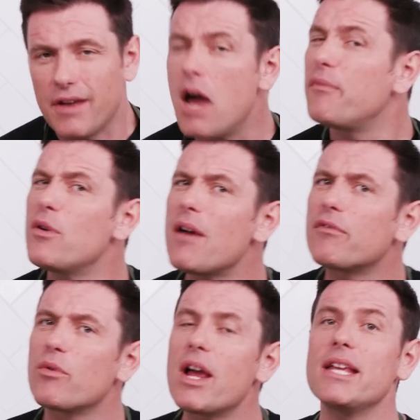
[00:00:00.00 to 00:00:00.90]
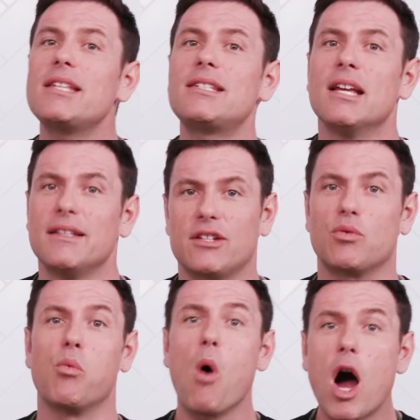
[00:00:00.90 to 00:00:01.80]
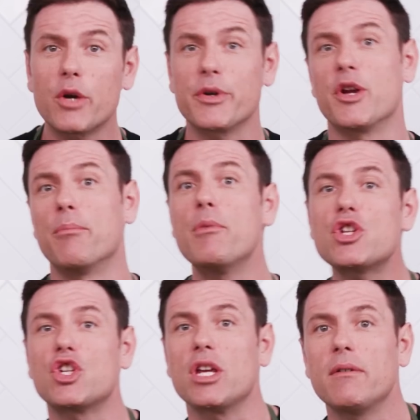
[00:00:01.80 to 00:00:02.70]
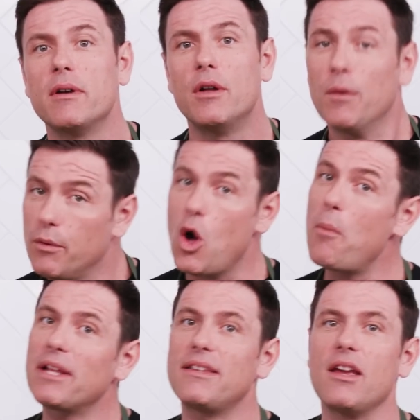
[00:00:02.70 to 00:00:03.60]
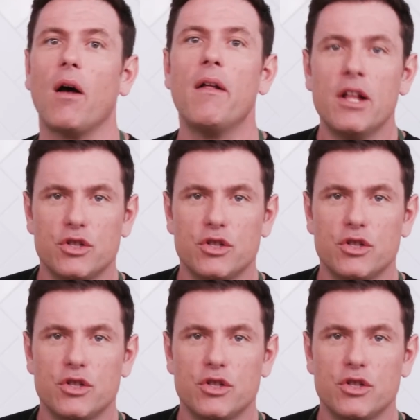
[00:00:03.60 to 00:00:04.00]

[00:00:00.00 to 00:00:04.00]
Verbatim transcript: Now, if you have rice that's watery or mushy, no big deal.